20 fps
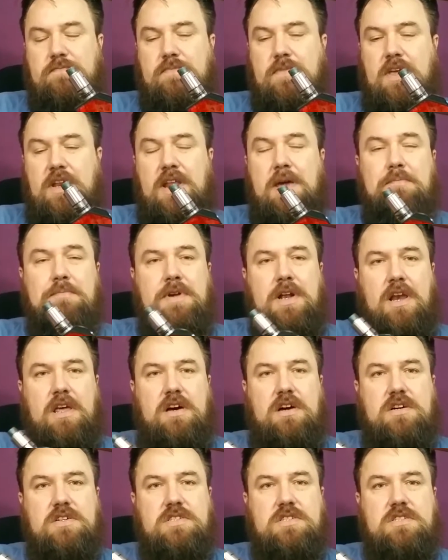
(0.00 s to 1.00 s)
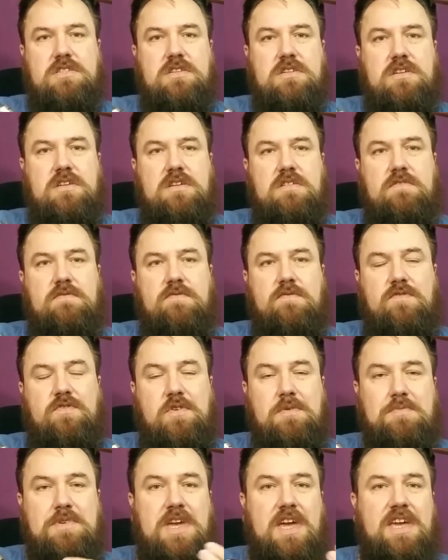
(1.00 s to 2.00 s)
an M class
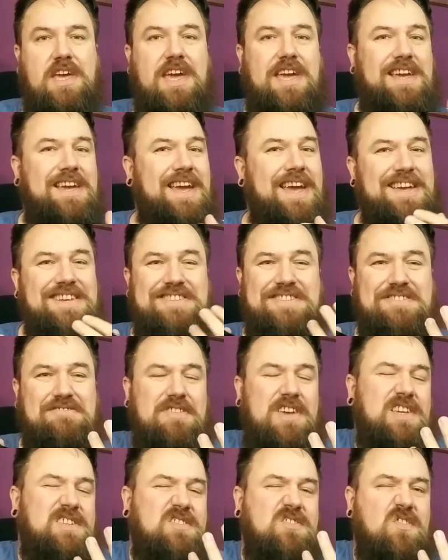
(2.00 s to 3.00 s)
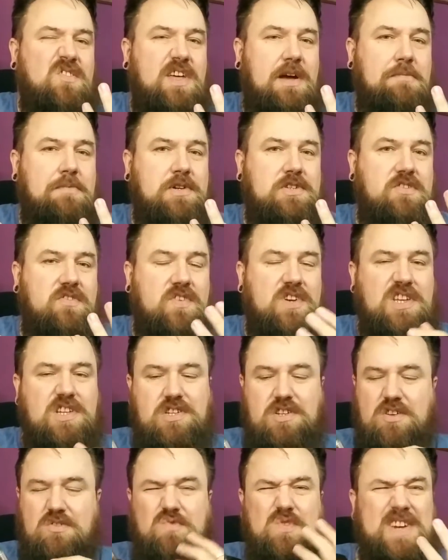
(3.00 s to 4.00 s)
from Yeehee, it's not that much of an
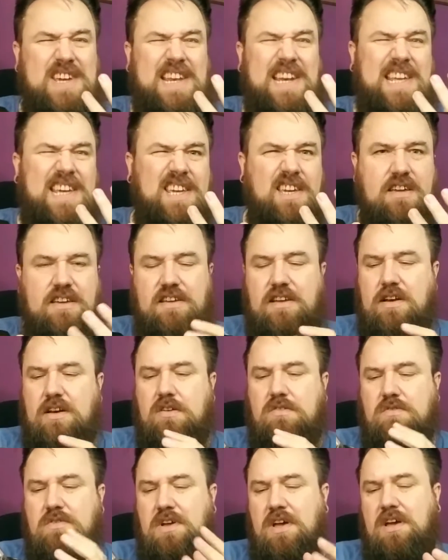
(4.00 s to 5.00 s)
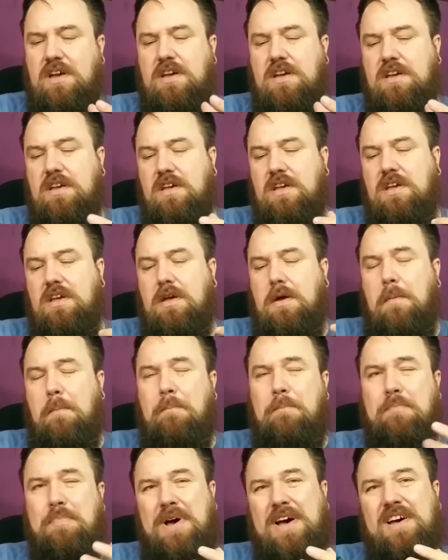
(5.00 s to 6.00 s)
issue, really, you know.
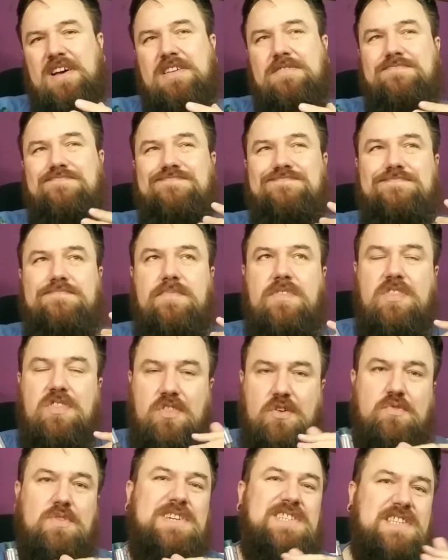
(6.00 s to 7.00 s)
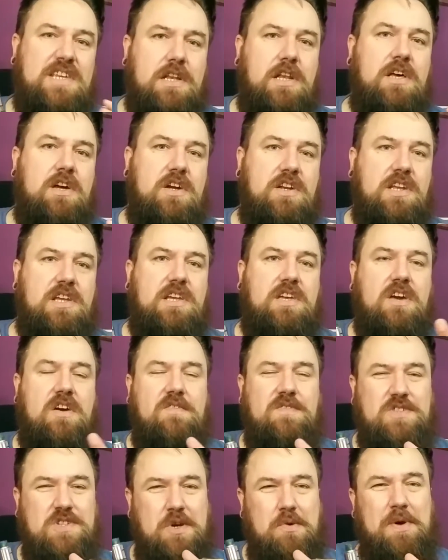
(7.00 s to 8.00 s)
But there is a learning
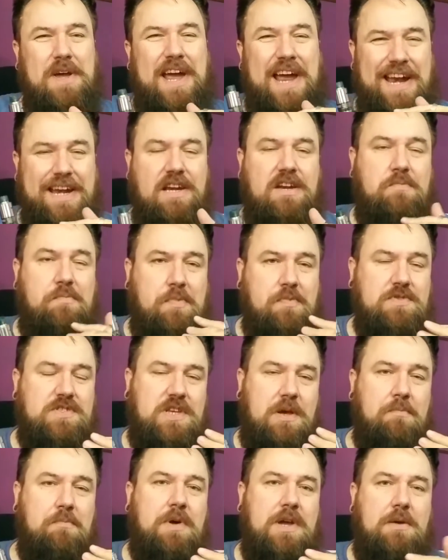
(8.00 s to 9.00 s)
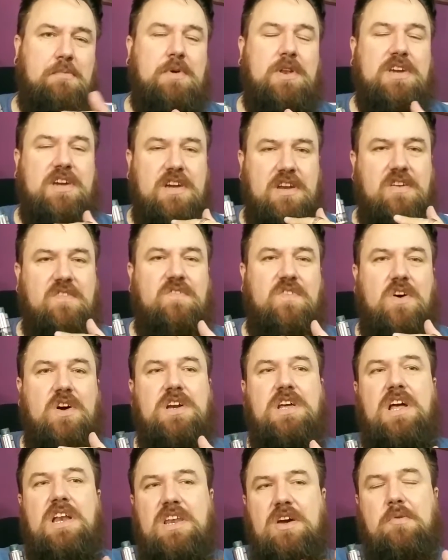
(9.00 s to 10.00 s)
curve to it, and some people are going to find
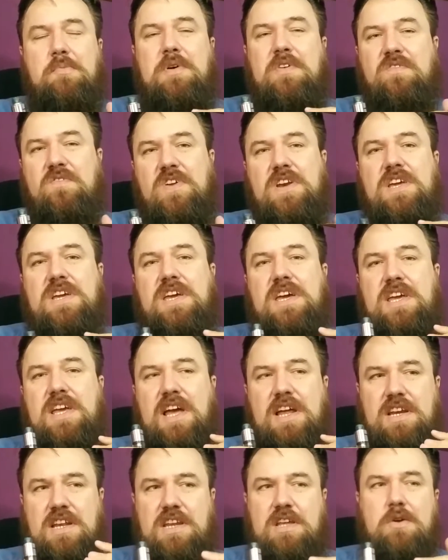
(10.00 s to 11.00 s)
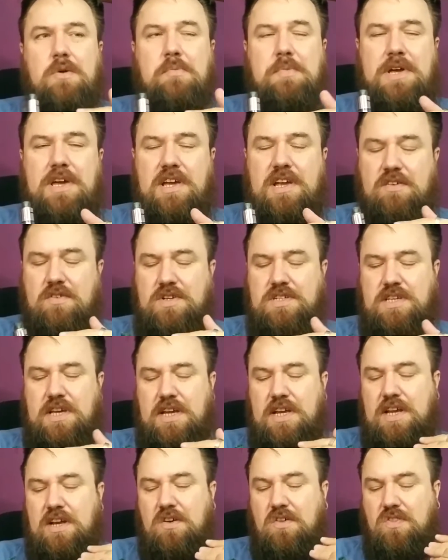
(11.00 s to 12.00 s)
it a little bit finicky and a little bit
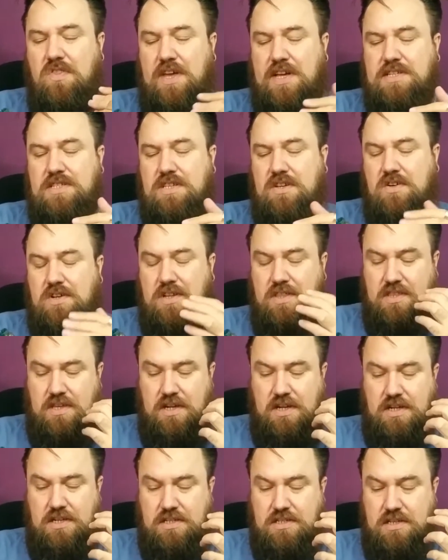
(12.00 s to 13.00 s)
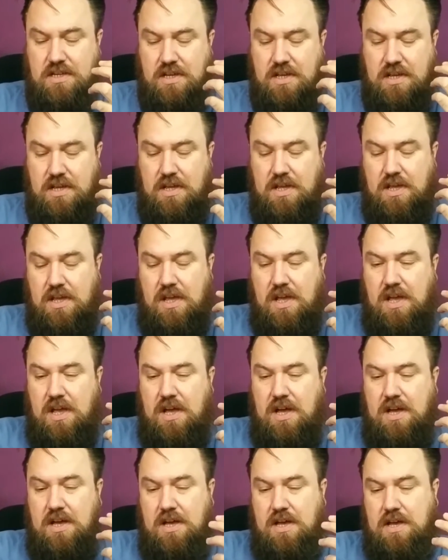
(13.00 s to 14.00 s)
irritating on that side of things.
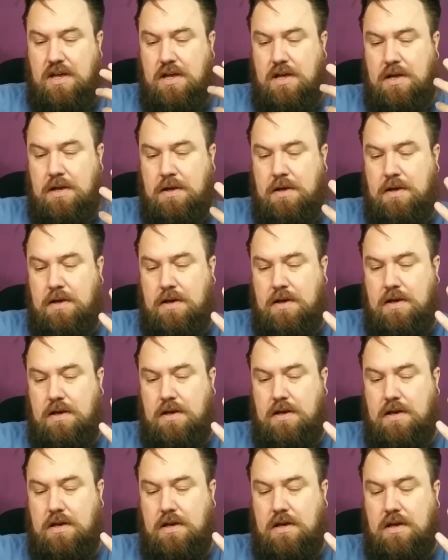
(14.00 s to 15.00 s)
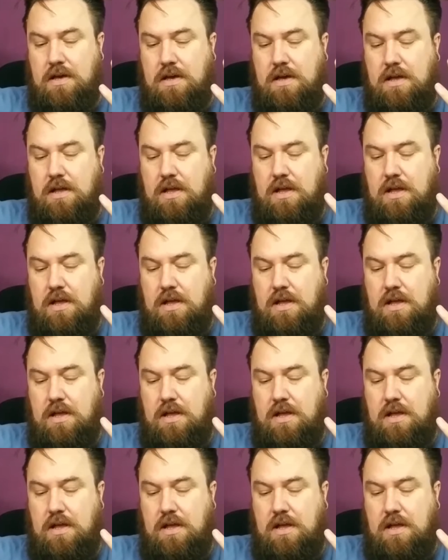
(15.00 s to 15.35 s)
Other